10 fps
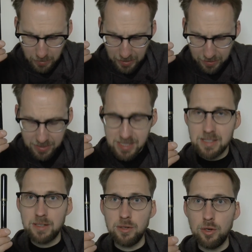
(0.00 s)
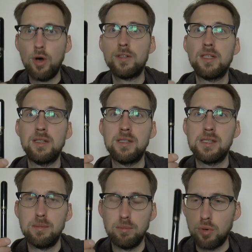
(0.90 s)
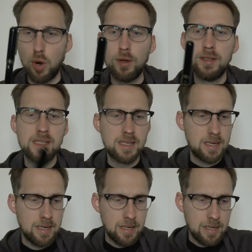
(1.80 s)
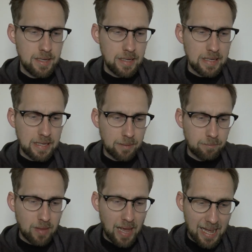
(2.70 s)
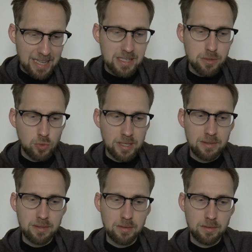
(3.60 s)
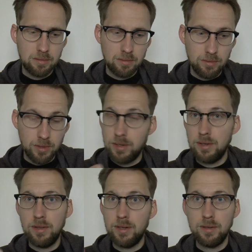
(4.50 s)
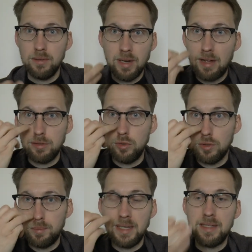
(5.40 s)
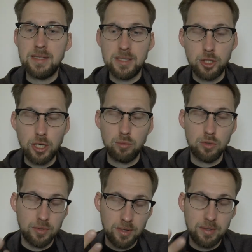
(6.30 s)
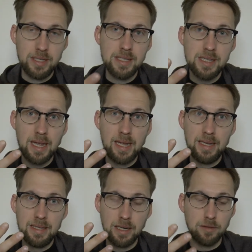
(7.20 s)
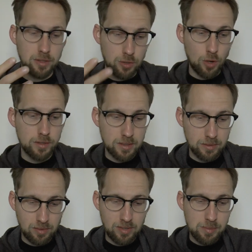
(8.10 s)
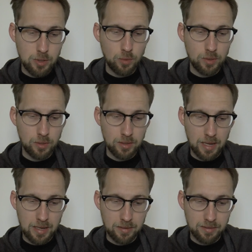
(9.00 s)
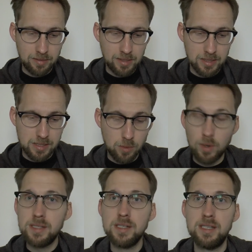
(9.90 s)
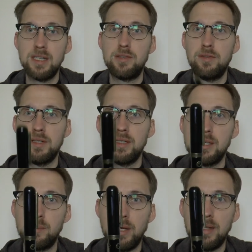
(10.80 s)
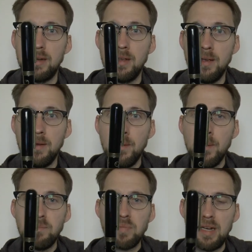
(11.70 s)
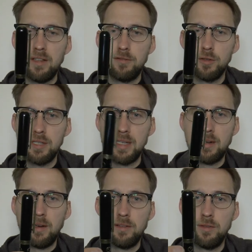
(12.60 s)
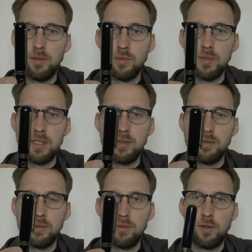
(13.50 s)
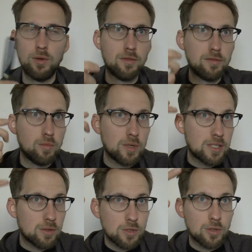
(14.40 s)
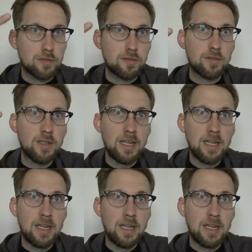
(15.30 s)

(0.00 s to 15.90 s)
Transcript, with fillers: Uh, this is the Nautilus Bronze. Um, as with the, the Nahvalur pens in general, there is a kind of a nautical theme going on, and I think it's quite successful in this pen. Uh, the first thing I thought was the thought of was those sort of